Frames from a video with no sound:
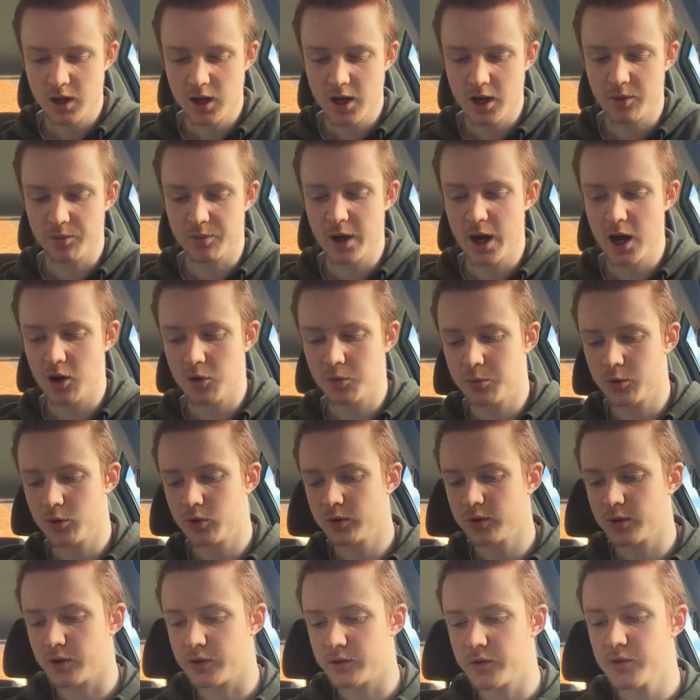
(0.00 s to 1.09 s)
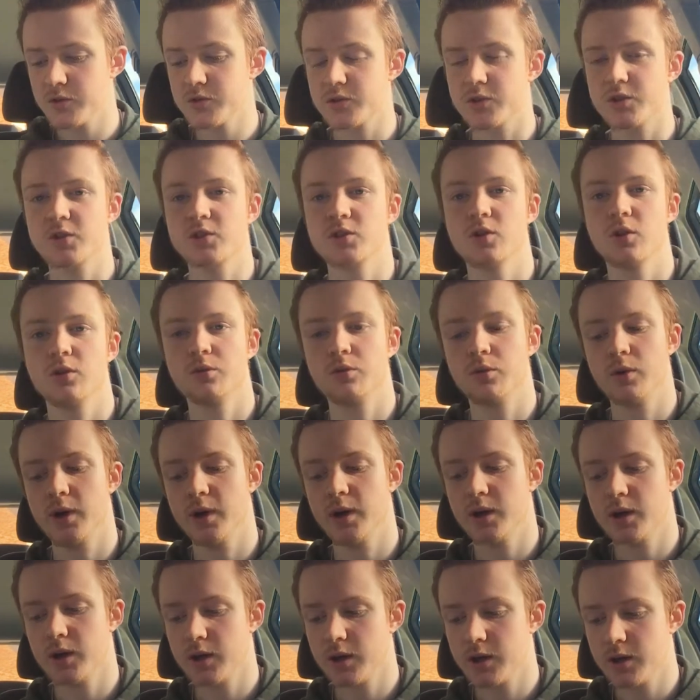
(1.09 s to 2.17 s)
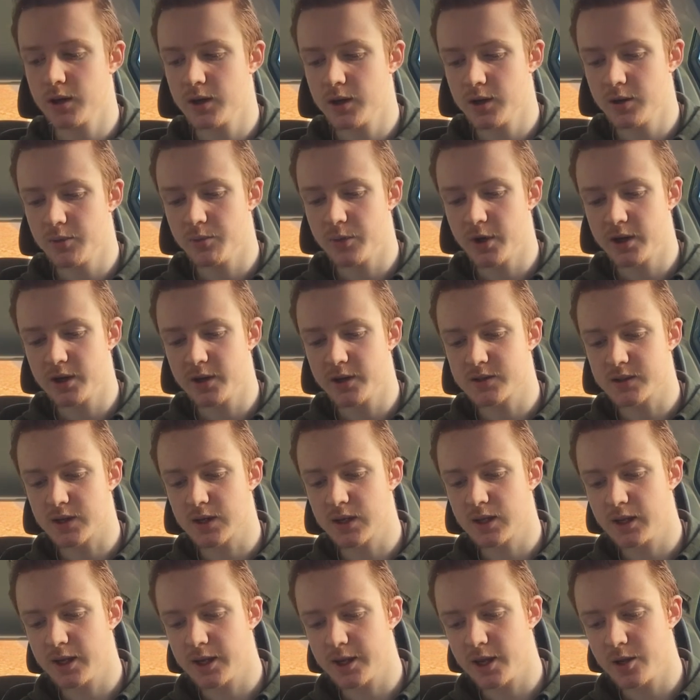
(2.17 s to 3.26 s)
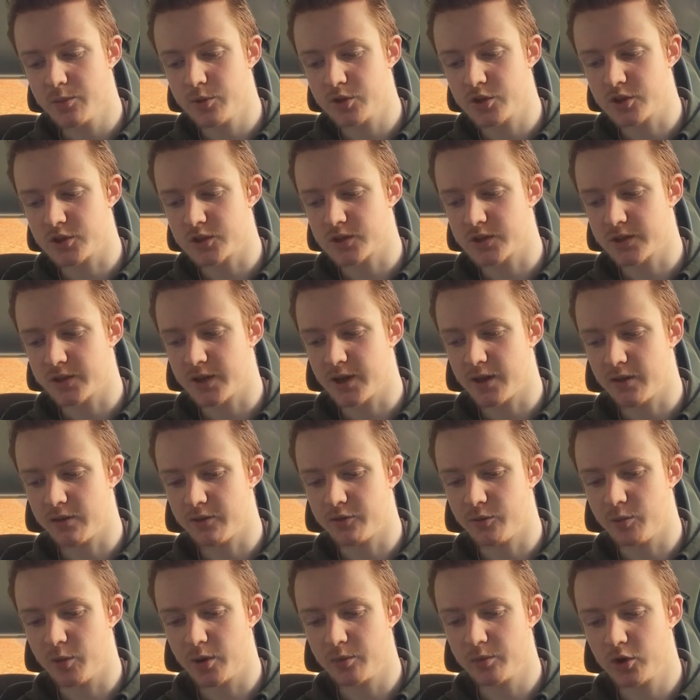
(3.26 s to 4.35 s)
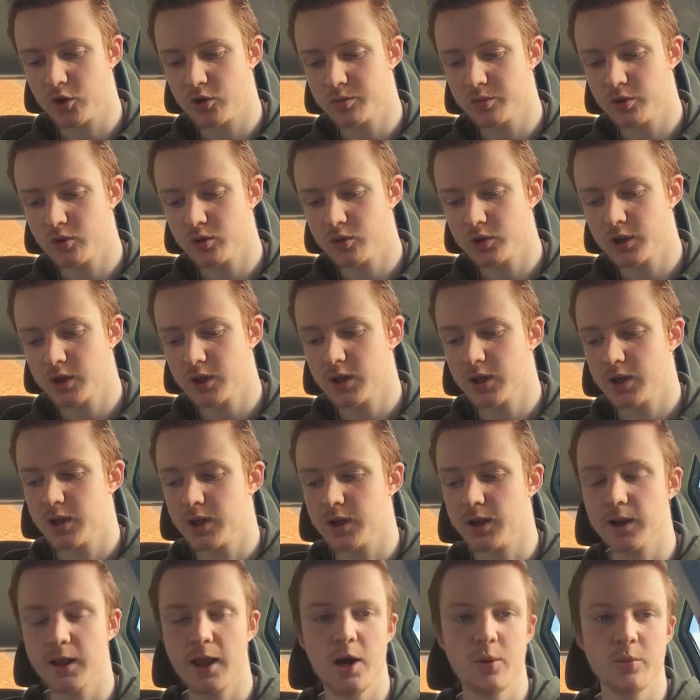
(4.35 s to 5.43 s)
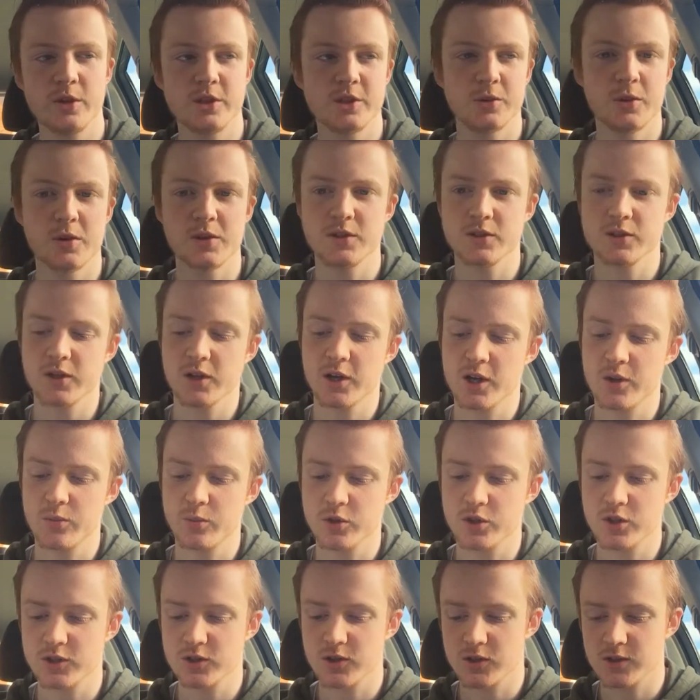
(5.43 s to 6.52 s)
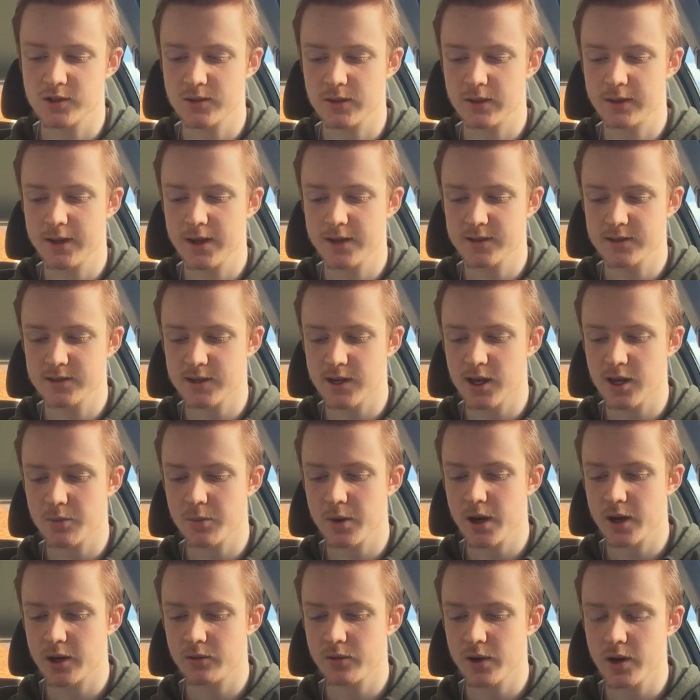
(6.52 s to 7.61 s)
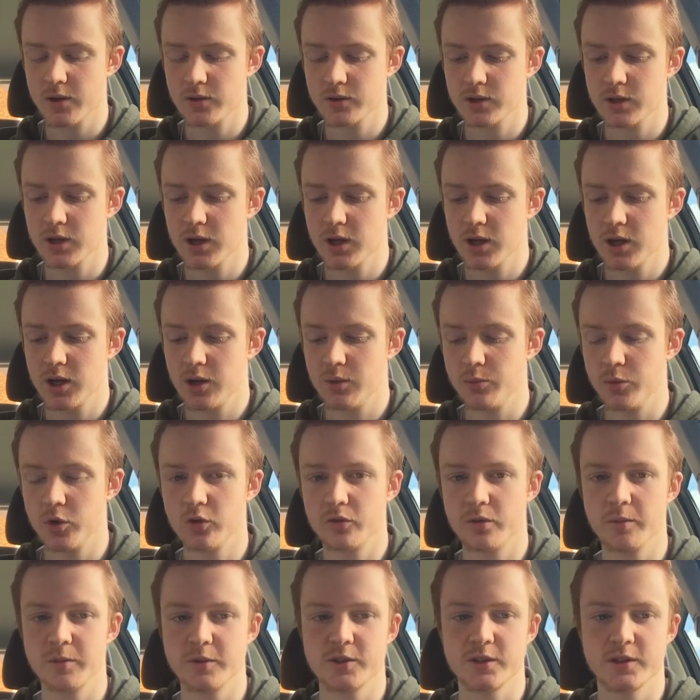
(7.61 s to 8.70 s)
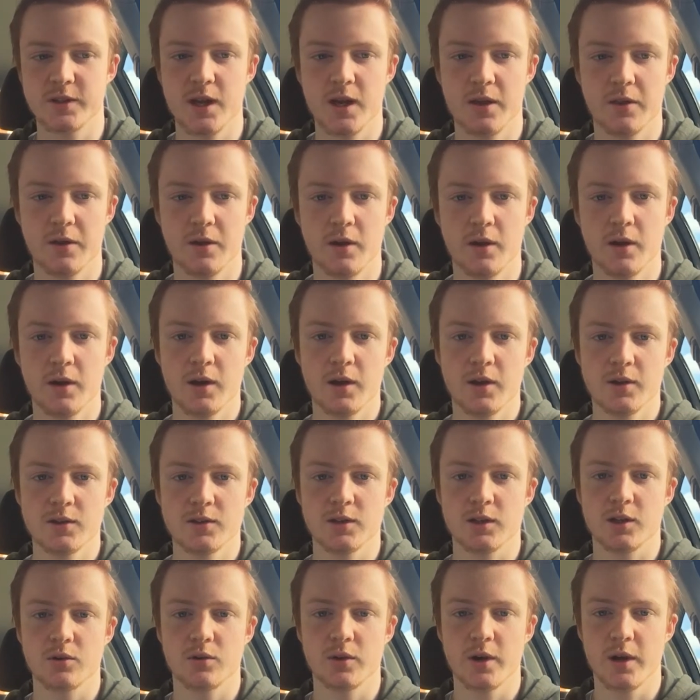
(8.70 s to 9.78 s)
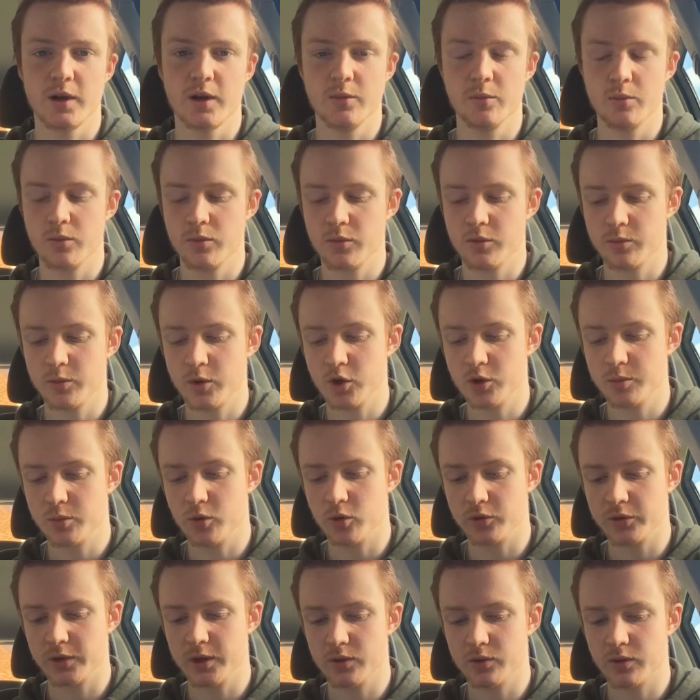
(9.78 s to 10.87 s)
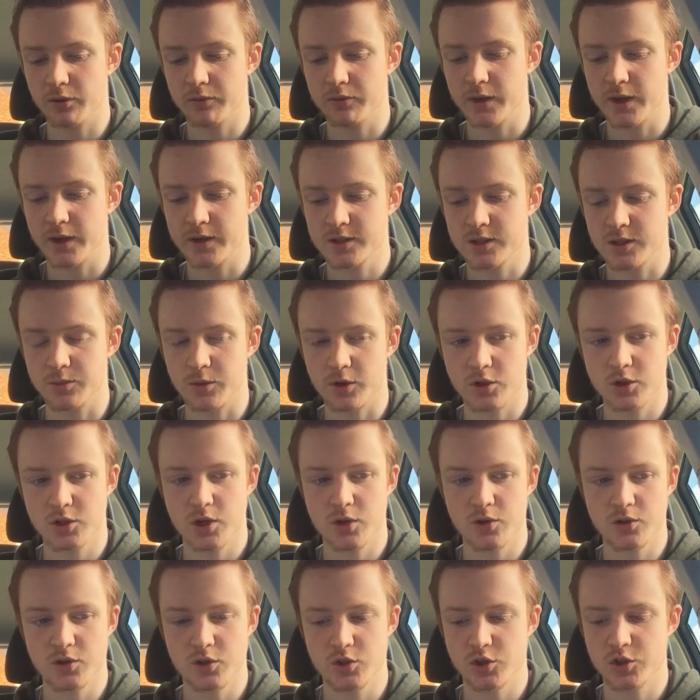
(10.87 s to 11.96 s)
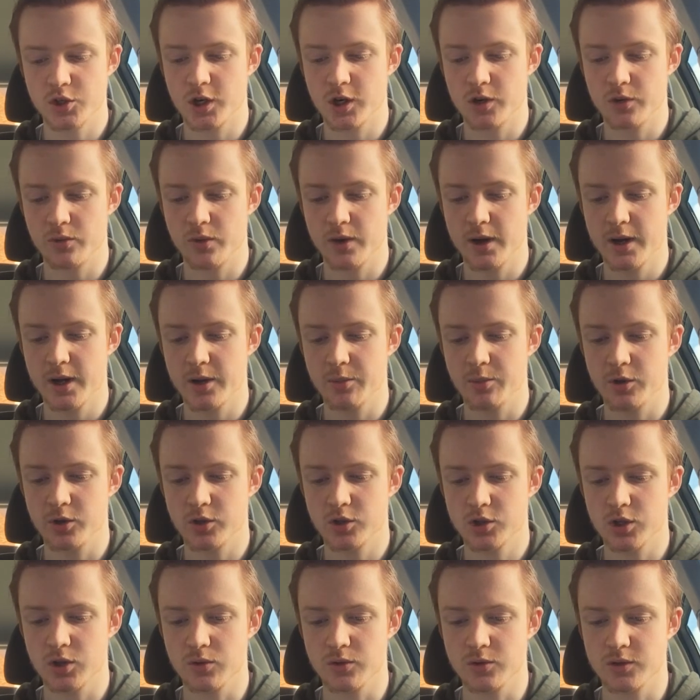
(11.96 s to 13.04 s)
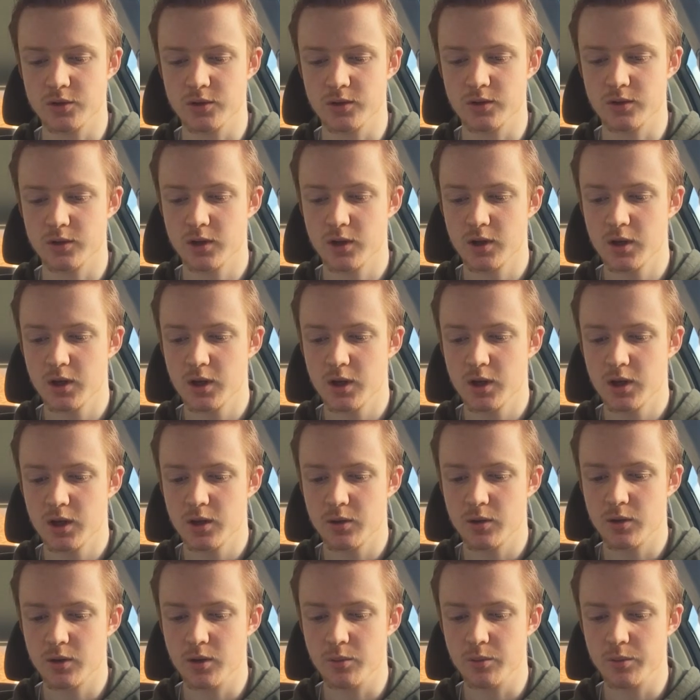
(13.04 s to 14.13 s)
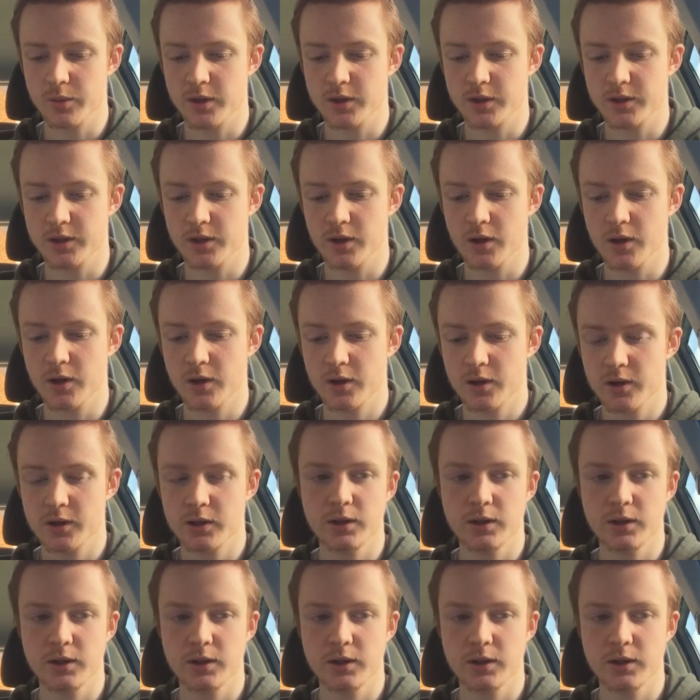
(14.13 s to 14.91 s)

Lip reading: And PowerPoint, I use this software mainly to collate images together for my mood board. It allowed me to insert images onto a landscape background, move them together to create a mood board that reflected my chosen genre and my chosen media